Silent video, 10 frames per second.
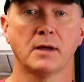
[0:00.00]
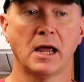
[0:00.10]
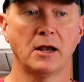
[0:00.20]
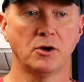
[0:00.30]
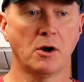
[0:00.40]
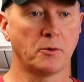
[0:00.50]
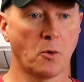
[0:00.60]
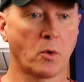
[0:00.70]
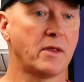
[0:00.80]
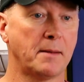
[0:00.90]
and you don't
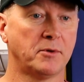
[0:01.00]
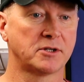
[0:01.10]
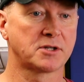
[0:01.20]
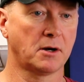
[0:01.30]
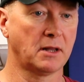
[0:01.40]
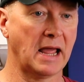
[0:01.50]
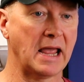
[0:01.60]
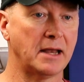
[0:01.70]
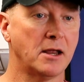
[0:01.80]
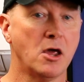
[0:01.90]
know where that bullet's going to
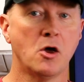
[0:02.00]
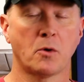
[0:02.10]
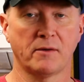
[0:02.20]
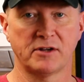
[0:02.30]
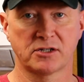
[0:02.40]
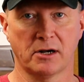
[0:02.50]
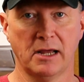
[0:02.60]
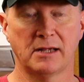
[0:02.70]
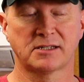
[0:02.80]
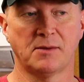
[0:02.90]
land or if it's going
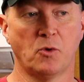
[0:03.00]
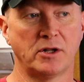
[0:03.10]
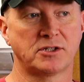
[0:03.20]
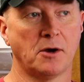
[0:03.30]
to hit someone.